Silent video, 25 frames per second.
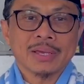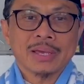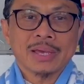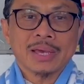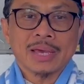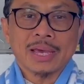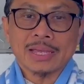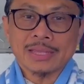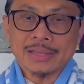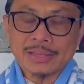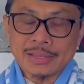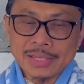
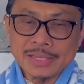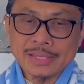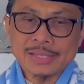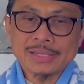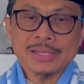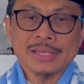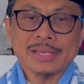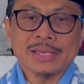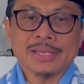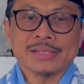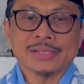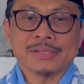And this
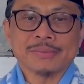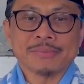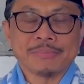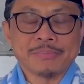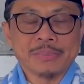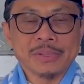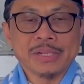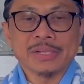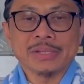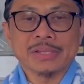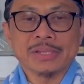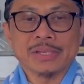is
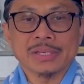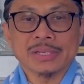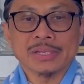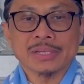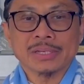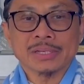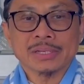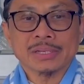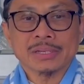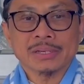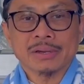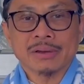
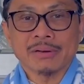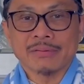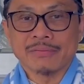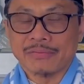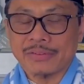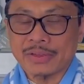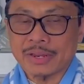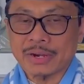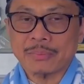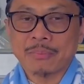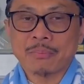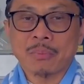building a
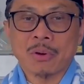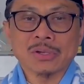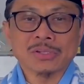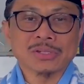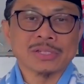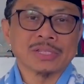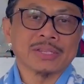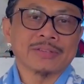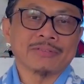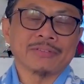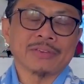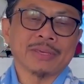very
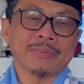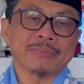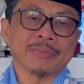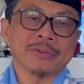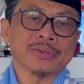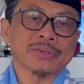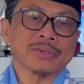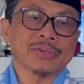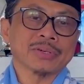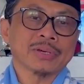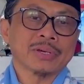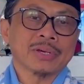positive
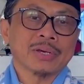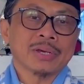image